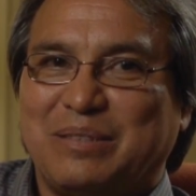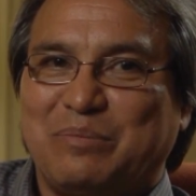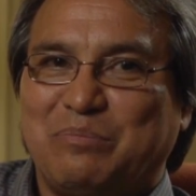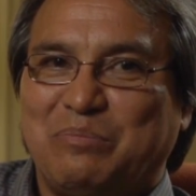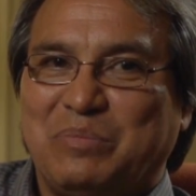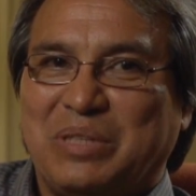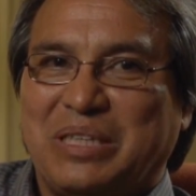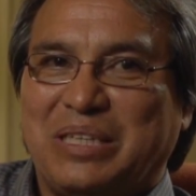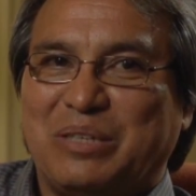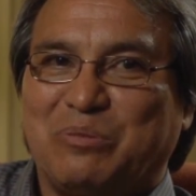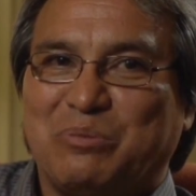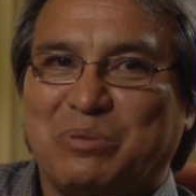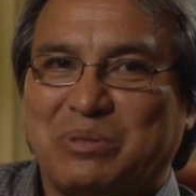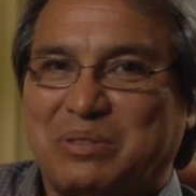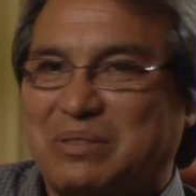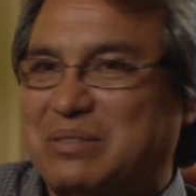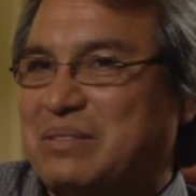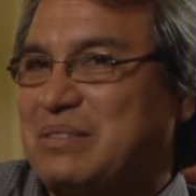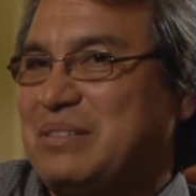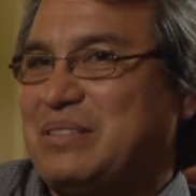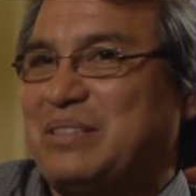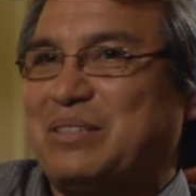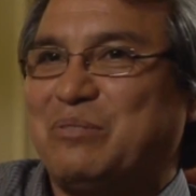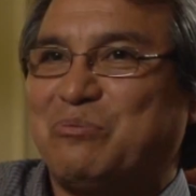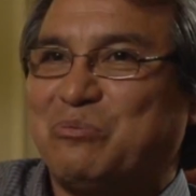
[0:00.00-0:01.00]
meeting
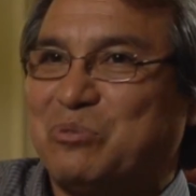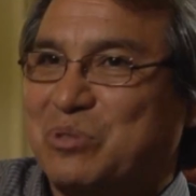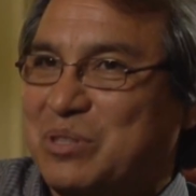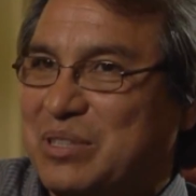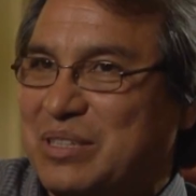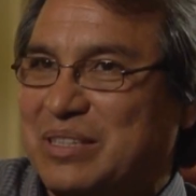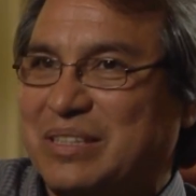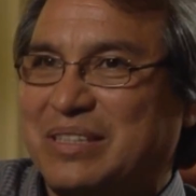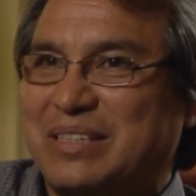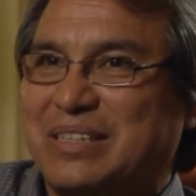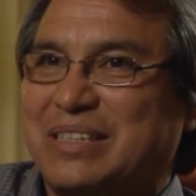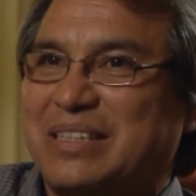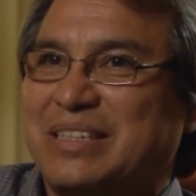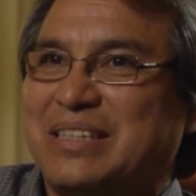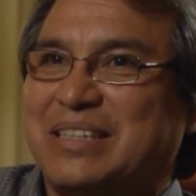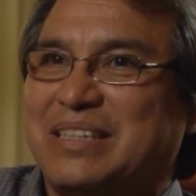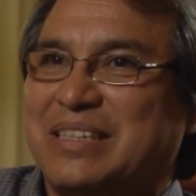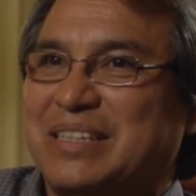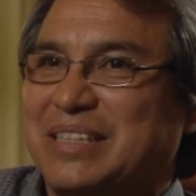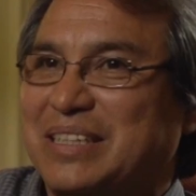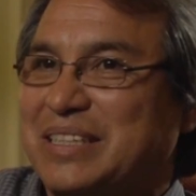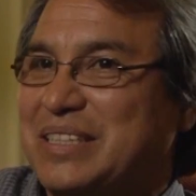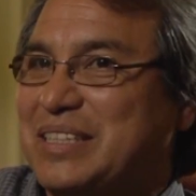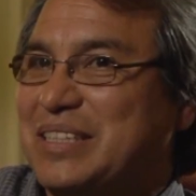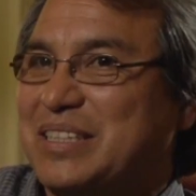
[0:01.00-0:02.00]
with different
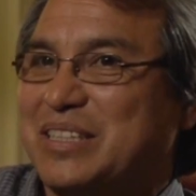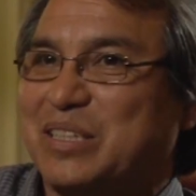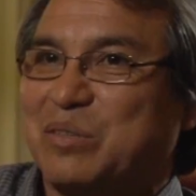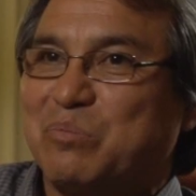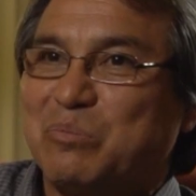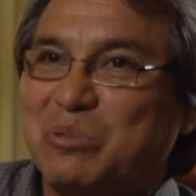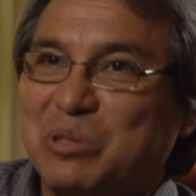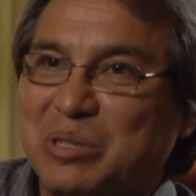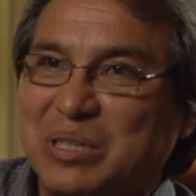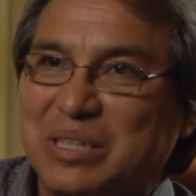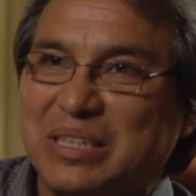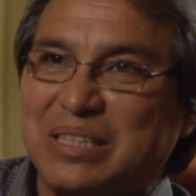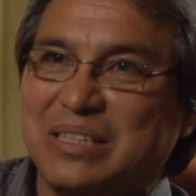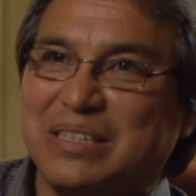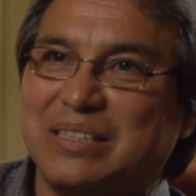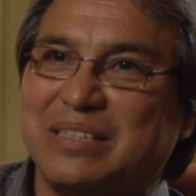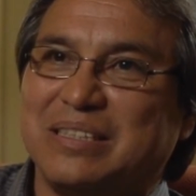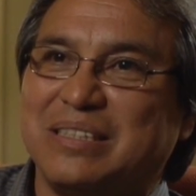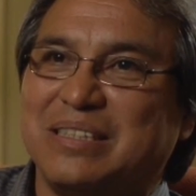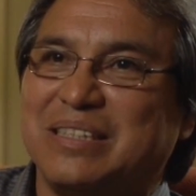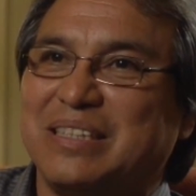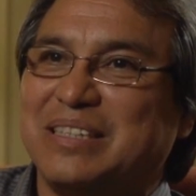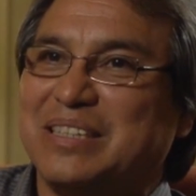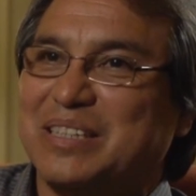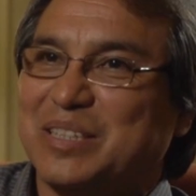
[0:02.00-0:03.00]
indigenous communities,
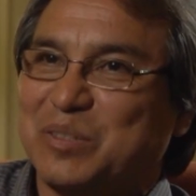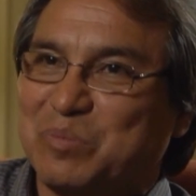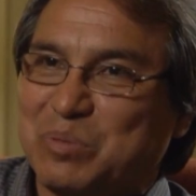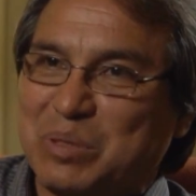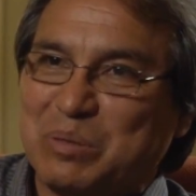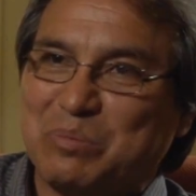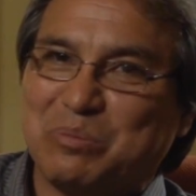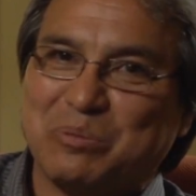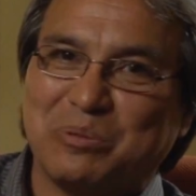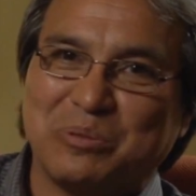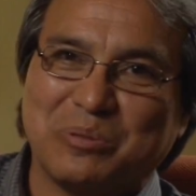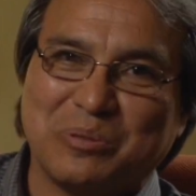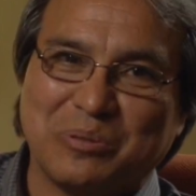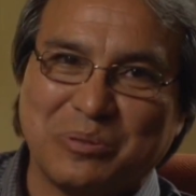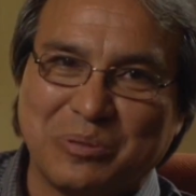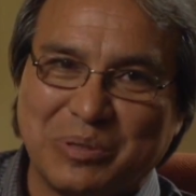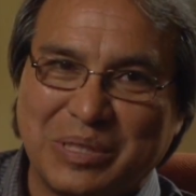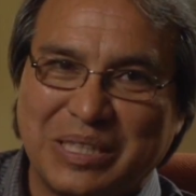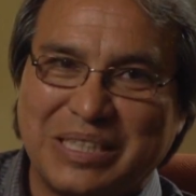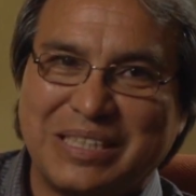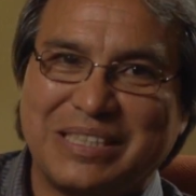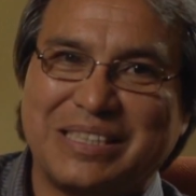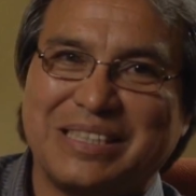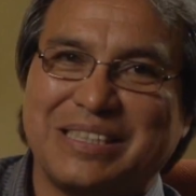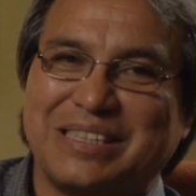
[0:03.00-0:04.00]
indigenous peoples or
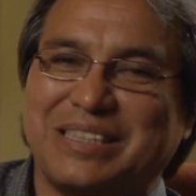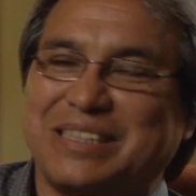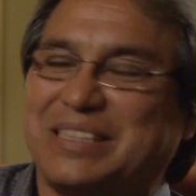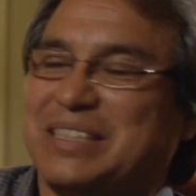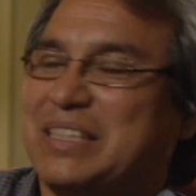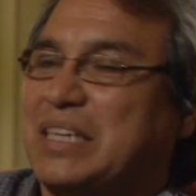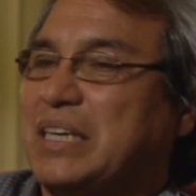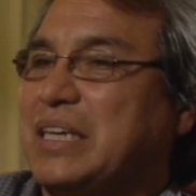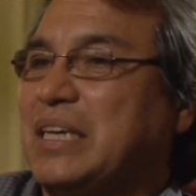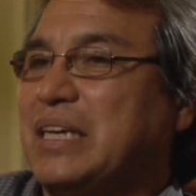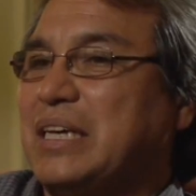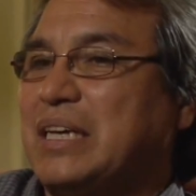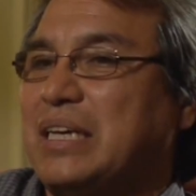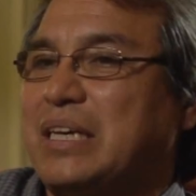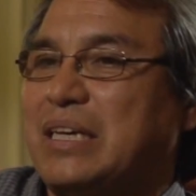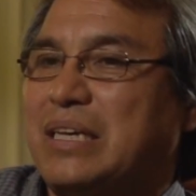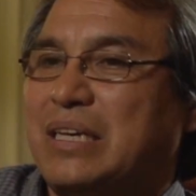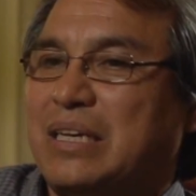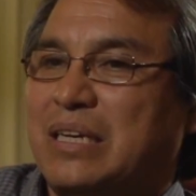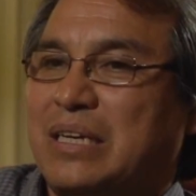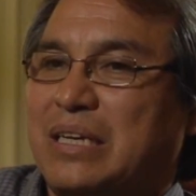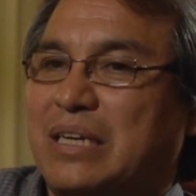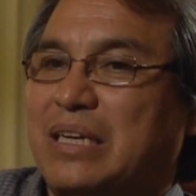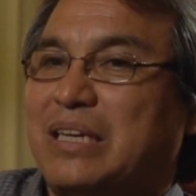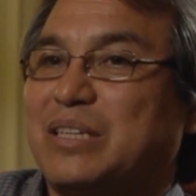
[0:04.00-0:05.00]
nations,
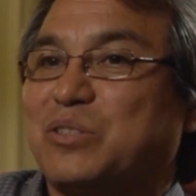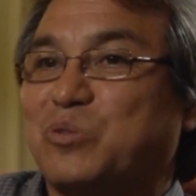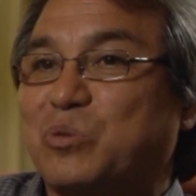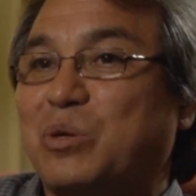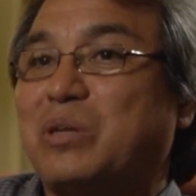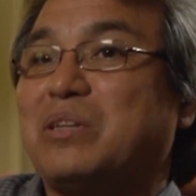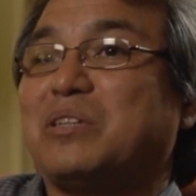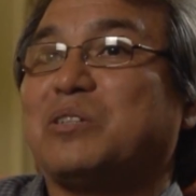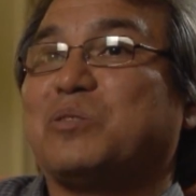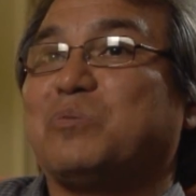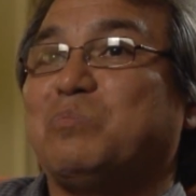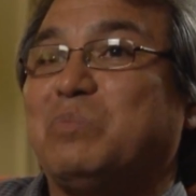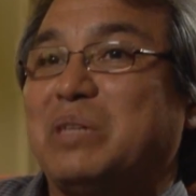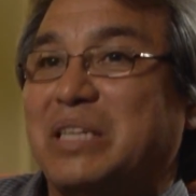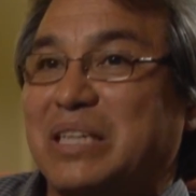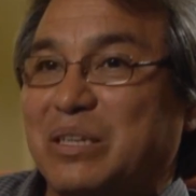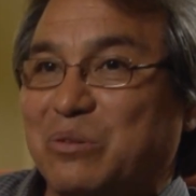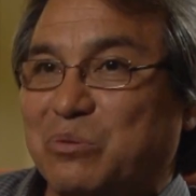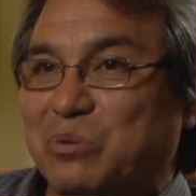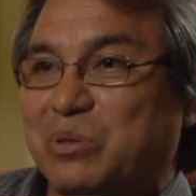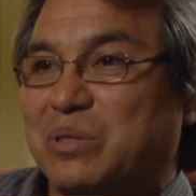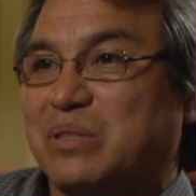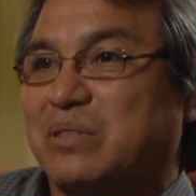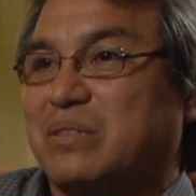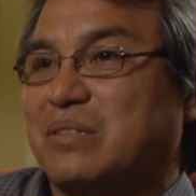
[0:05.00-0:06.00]
as well as
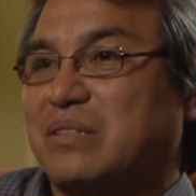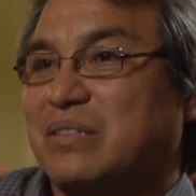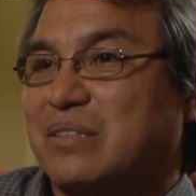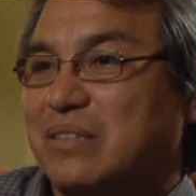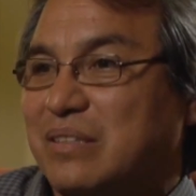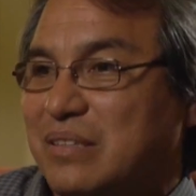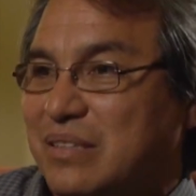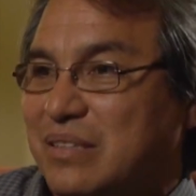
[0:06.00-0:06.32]
meeting with